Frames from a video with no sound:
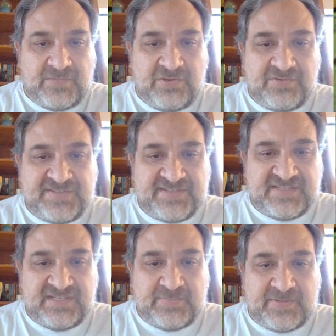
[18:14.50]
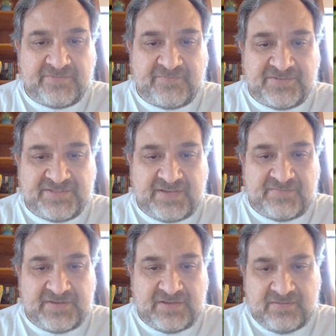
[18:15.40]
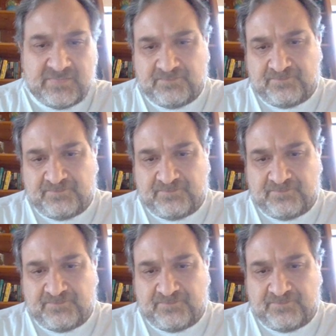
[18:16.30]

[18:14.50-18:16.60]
use the seatbelt for safety.